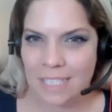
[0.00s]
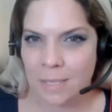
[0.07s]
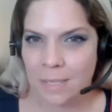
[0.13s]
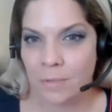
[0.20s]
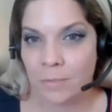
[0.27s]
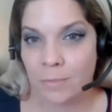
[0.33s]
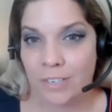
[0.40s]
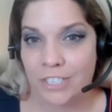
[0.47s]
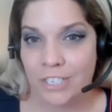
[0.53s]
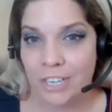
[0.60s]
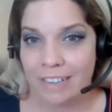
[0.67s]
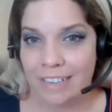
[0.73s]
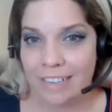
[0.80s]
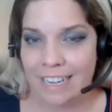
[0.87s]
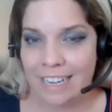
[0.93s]
Some of them are
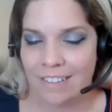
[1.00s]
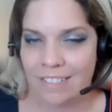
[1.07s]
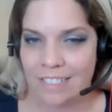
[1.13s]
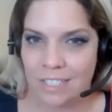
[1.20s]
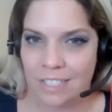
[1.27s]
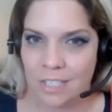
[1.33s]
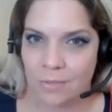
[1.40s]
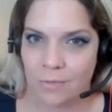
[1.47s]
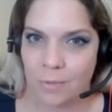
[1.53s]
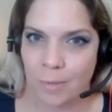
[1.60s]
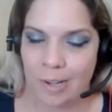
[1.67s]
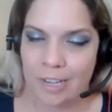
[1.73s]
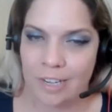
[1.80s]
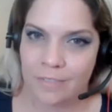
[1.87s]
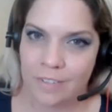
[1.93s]
shared accounts and some of them are
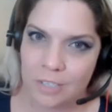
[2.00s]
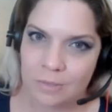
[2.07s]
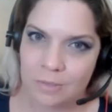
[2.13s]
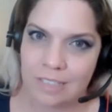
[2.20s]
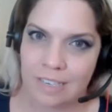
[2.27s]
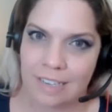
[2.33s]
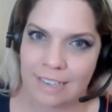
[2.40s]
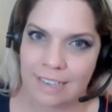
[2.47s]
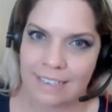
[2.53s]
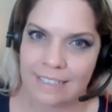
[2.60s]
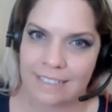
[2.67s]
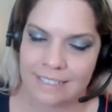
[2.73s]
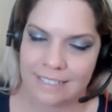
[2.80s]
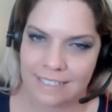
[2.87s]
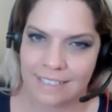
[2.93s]
individual
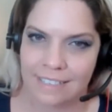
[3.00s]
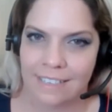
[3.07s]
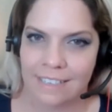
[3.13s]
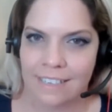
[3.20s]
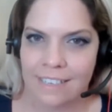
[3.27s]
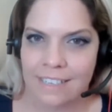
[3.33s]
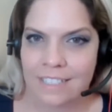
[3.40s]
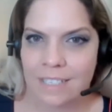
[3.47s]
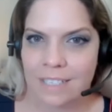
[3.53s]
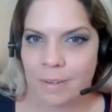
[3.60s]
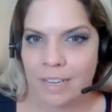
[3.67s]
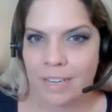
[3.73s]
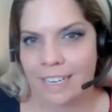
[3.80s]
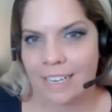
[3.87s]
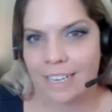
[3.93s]
logins and some are
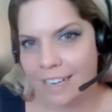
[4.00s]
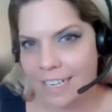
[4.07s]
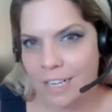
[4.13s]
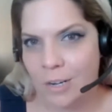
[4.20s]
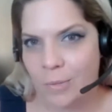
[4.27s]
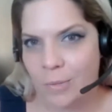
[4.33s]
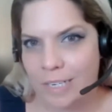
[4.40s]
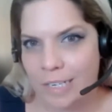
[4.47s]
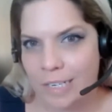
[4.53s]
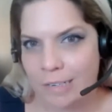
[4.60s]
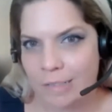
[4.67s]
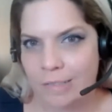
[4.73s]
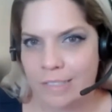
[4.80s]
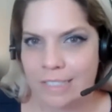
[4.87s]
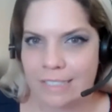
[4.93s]
incognito
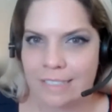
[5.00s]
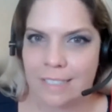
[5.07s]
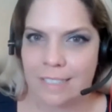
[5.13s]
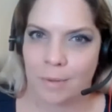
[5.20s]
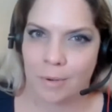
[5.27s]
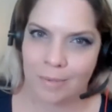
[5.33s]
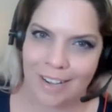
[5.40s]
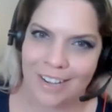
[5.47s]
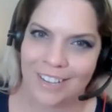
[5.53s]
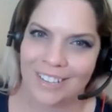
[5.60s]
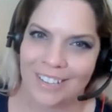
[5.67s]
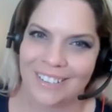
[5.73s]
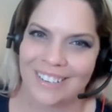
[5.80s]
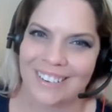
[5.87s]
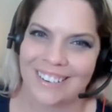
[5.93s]
windows and some are
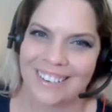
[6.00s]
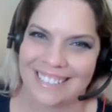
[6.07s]
regular.